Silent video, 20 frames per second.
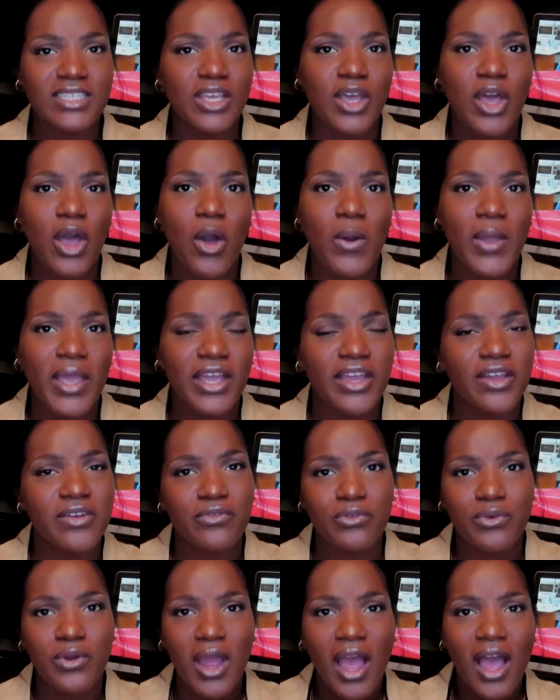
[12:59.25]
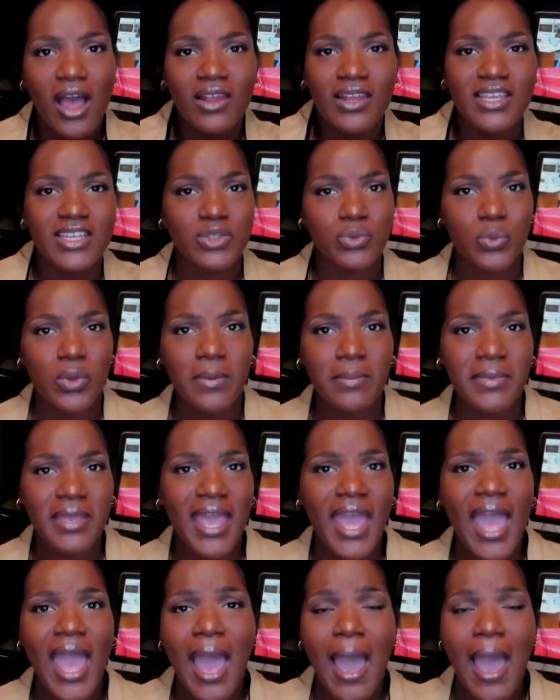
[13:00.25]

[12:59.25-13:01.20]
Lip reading: to go and confront all these women